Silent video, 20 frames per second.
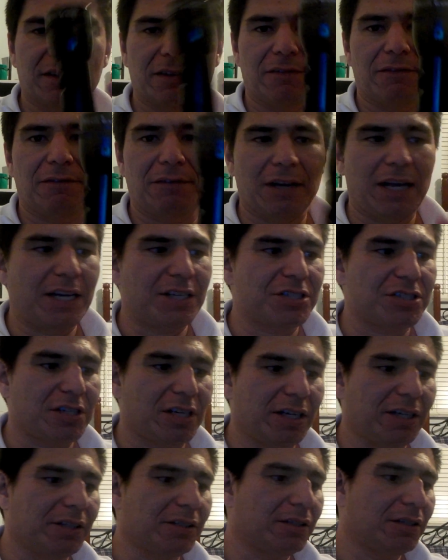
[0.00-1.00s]

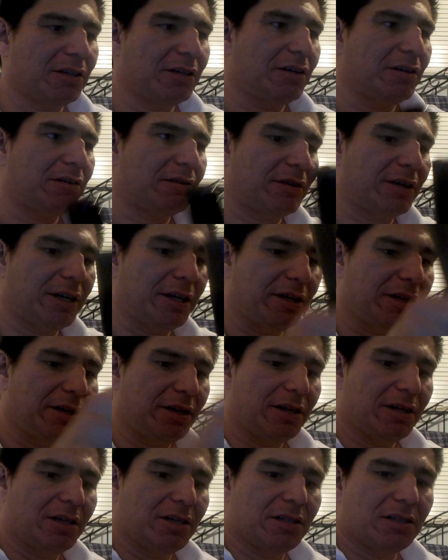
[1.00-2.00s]
flashlight, right?
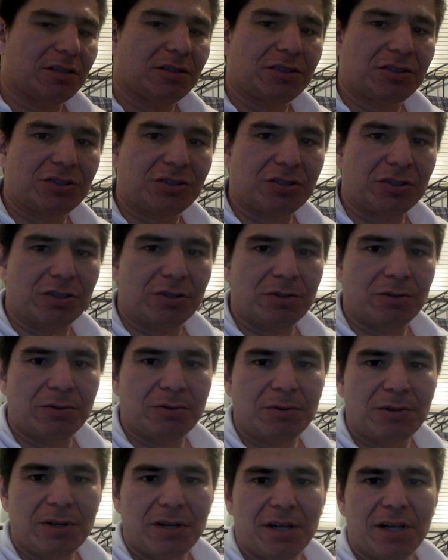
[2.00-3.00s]

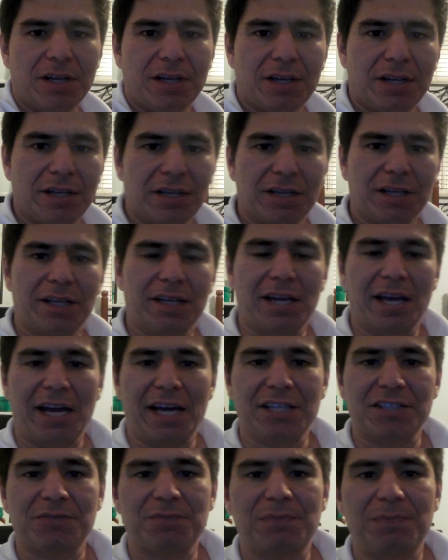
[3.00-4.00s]
So, it
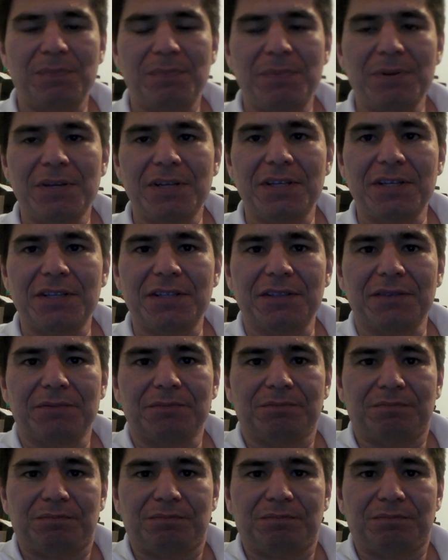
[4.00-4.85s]
has been,